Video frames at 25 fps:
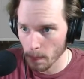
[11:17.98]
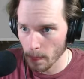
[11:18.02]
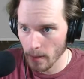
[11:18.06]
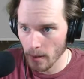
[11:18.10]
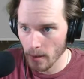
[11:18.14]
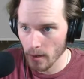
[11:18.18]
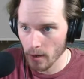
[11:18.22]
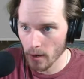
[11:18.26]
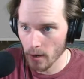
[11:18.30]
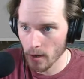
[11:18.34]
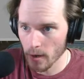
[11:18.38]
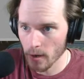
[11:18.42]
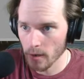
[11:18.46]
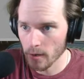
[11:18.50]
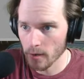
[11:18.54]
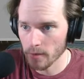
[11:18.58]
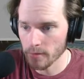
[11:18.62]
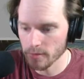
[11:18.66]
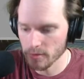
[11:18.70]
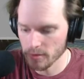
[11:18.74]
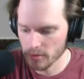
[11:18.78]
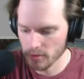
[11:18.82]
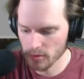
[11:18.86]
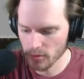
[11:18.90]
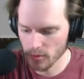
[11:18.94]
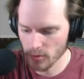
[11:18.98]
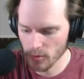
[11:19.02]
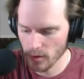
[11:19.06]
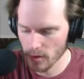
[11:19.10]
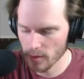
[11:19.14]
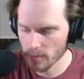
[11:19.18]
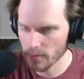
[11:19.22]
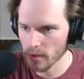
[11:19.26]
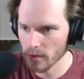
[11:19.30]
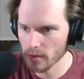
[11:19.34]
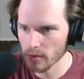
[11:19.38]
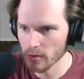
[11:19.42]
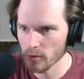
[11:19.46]
This is going to
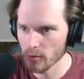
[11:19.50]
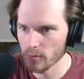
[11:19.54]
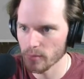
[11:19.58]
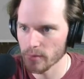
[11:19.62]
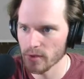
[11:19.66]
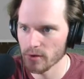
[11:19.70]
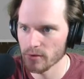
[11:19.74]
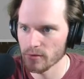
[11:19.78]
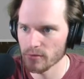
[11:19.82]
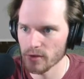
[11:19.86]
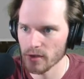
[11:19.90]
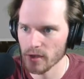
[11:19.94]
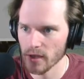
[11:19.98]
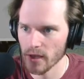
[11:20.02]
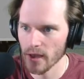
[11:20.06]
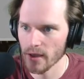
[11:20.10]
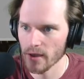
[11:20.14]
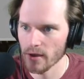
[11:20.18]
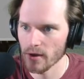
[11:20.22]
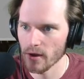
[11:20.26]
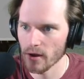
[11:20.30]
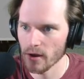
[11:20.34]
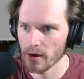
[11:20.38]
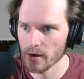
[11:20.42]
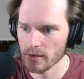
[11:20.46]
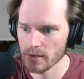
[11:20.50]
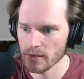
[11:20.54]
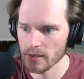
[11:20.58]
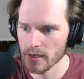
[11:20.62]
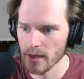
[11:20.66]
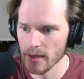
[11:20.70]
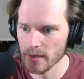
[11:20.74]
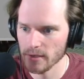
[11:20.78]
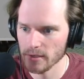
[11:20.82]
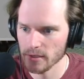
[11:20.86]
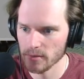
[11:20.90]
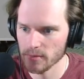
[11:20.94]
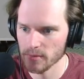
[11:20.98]
be a little bit of a chaotic
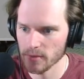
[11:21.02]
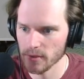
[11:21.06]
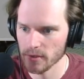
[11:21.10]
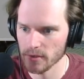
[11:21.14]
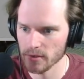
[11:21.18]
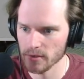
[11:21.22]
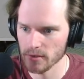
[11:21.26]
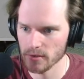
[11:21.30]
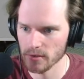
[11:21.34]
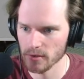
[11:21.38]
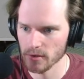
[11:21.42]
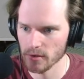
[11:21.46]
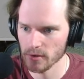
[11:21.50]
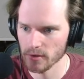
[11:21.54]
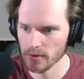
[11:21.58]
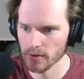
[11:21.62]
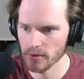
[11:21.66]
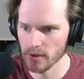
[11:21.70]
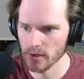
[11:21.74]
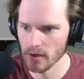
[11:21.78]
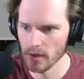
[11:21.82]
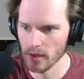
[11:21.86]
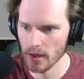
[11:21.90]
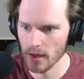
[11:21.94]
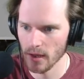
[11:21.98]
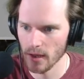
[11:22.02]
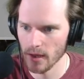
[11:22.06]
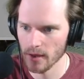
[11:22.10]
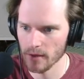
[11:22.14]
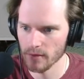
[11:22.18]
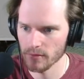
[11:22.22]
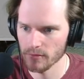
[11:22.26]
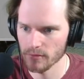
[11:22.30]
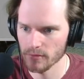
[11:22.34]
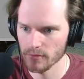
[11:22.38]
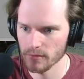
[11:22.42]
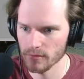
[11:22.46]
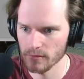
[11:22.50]
test because it's all done
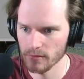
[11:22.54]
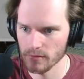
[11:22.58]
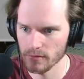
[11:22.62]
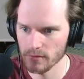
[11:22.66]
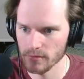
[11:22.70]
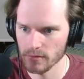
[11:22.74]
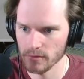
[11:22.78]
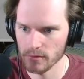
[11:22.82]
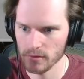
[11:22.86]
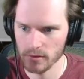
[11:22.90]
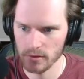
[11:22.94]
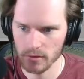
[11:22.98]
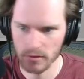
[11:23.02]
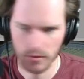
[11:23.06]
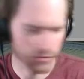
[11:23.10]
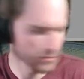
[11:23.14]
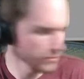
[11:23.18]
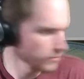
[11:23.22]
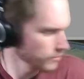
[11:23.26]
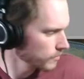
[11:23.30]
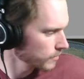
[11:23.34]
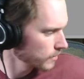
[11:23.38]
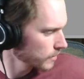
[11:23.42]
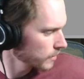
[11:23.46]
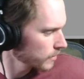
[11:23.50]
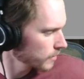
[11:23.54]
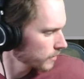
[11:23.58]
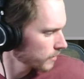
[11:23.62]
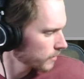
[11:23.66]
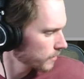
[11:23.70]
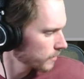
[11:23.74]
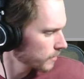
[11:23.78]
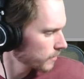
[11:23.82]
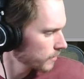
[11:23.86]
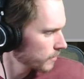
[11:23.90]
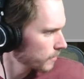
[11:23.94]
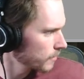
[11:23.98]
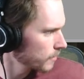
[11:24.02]
live to
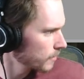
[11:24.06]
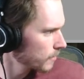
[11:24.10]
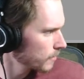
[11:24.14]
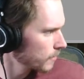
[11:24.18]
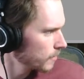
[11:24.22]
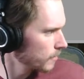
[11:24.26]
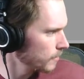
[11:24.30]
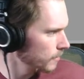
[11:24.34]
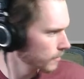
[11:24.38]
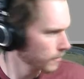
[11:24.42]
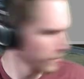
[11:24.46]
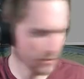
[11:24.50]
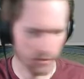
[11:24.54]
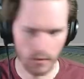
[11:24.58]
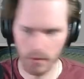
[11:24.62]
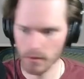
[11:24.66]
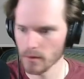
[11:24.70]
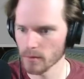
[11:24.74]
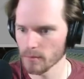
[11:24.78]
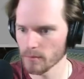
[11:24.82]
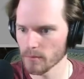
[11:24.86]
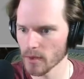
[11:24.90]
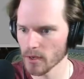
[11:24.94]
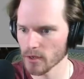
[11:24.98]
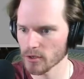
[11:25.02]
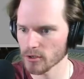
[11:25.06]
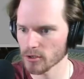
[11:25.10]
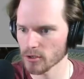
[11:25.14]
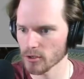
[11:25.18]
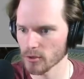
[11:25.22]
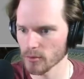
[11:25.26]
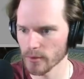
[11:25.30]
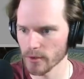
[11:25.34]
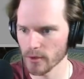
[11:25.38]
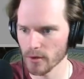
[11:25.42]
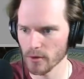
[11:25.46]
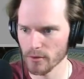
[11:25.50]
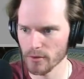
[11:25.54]
really make sure
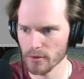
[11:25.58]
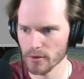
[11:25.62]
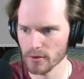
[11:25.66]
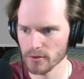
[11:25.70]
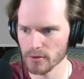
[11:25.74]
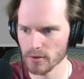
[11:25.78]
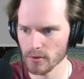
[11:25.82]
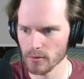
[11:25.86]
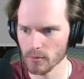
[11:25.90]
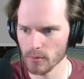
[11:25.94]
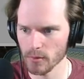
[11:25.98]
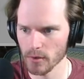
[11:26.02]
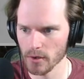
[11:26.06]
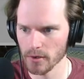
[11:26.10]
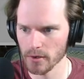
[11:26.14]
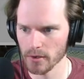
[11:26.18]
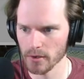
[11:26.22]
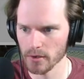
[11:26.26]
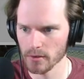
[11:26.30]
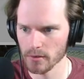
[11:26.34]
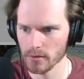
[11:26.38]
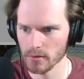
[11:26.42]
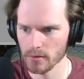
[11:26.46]
we know things are working.